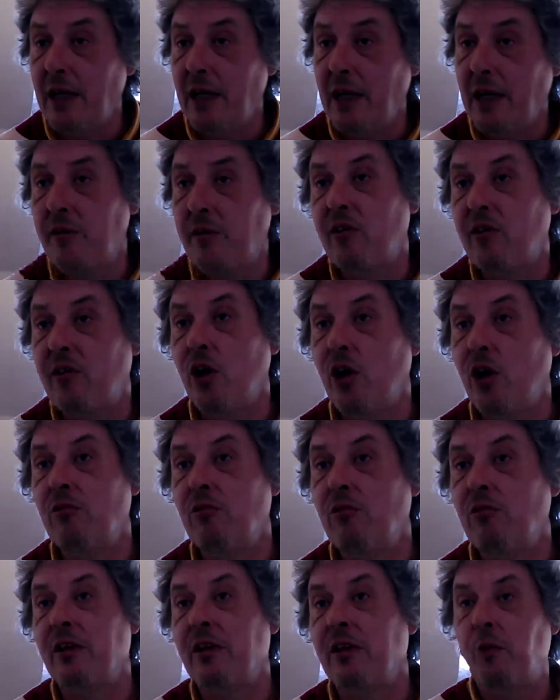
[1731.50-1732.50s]
They've done
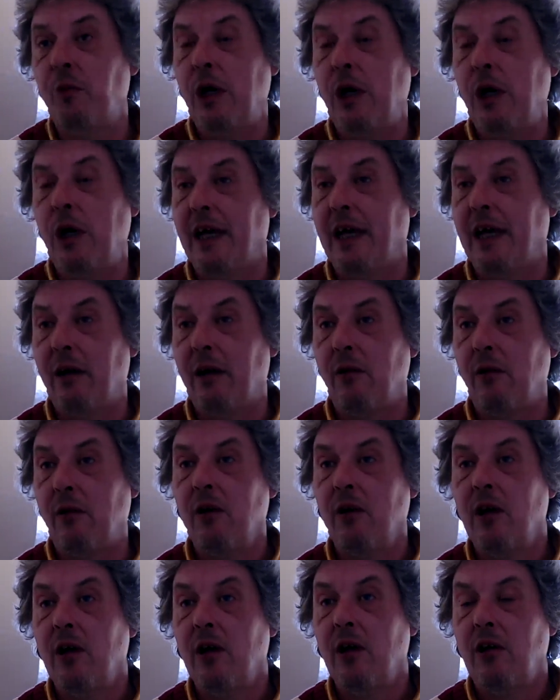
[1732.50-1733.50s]
studies about
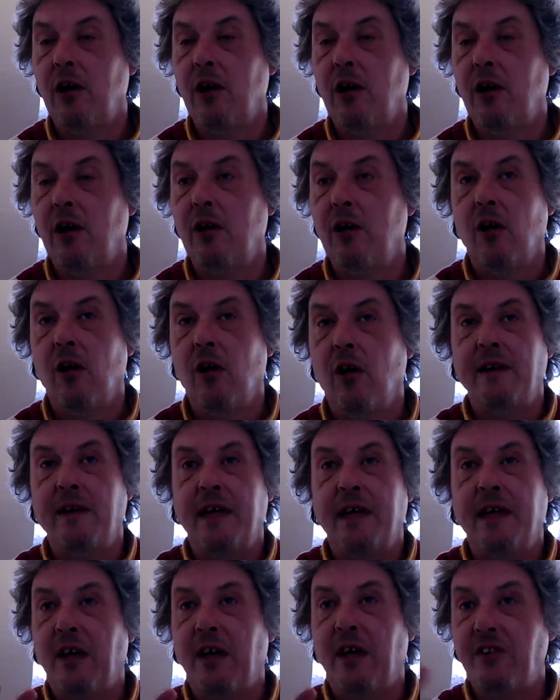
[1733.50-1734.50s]
shaman all around the
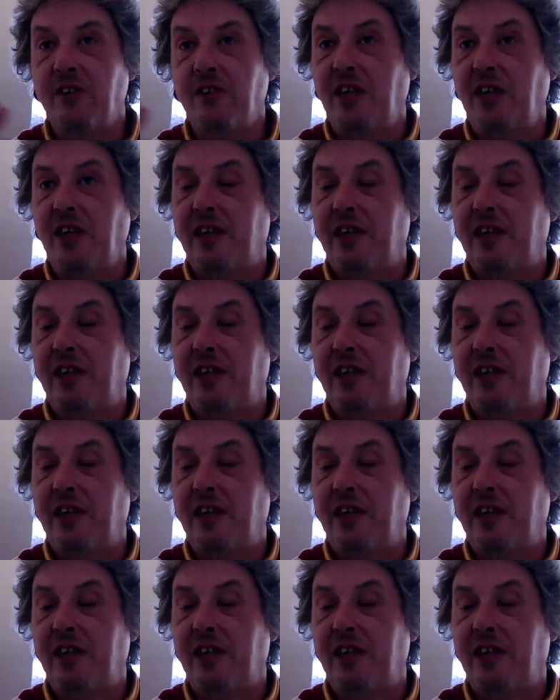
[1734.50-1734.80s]
world.